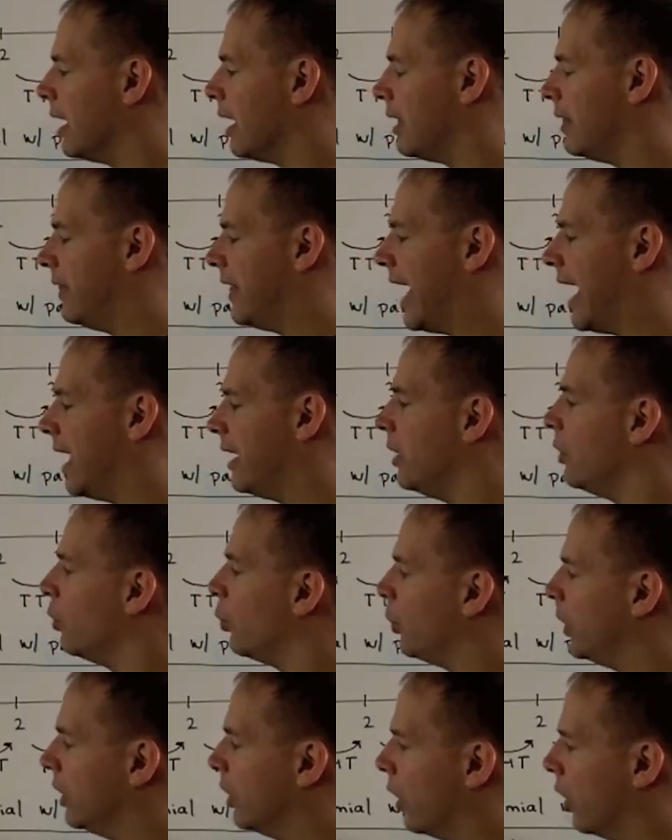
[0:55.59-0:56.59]
Then
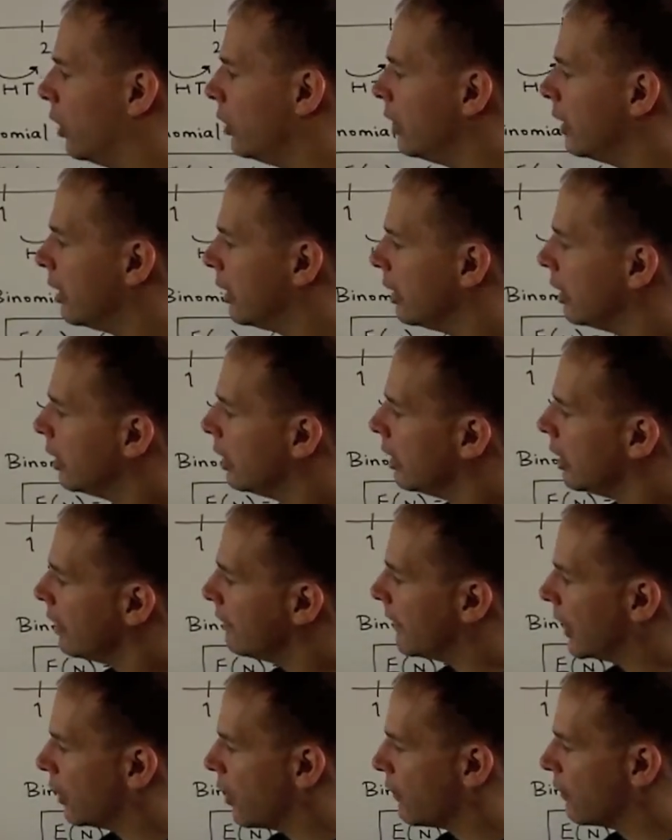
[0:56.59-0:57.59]
we note,
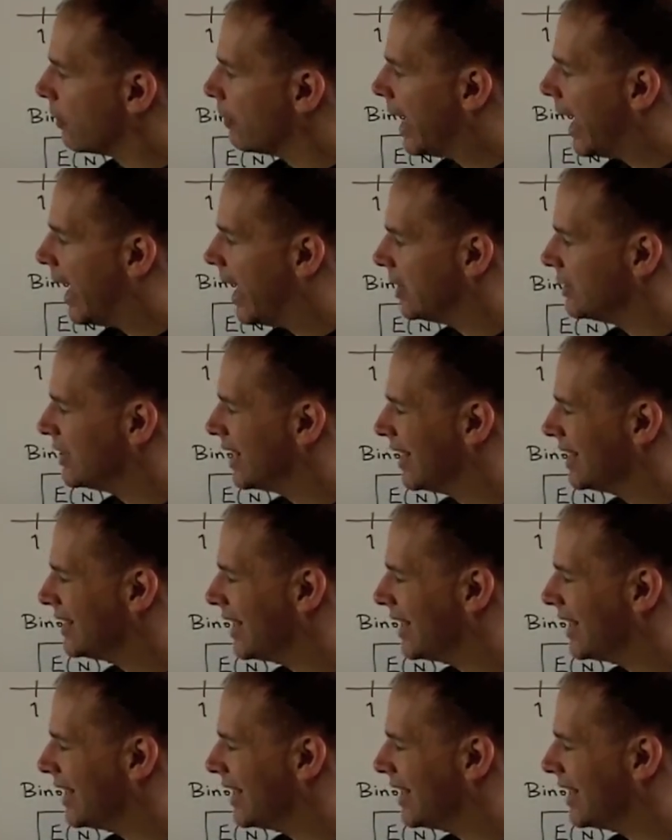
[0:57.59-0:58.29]
if I go from heads